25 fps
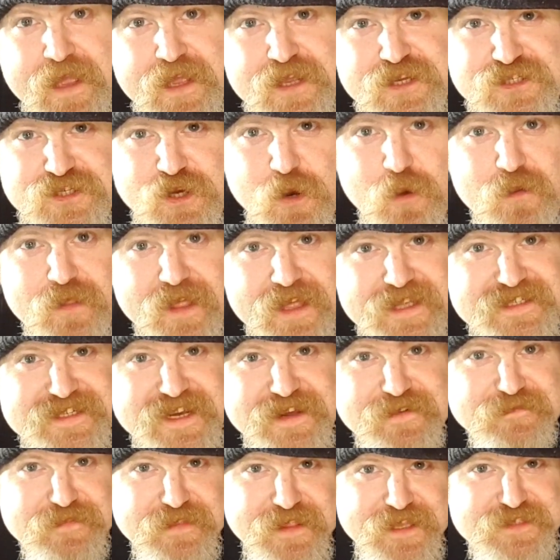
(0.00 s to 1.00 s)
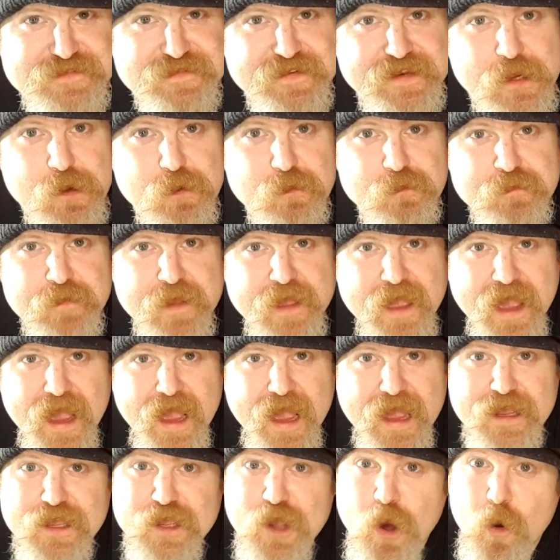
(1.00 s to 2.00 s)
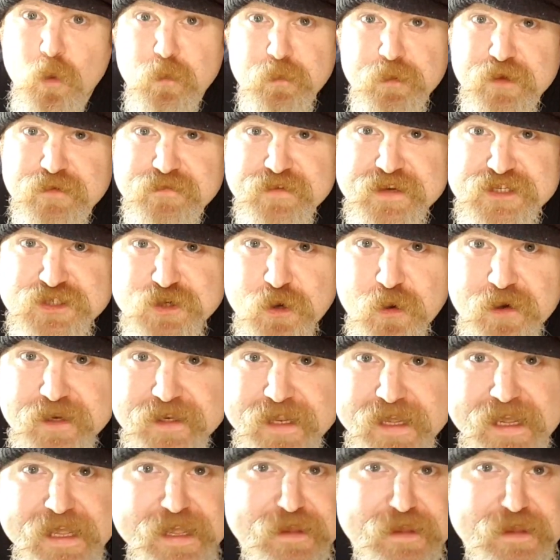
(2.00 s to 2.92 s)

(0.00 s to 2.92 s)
So that's it for this video. I hope you've enjoyed it.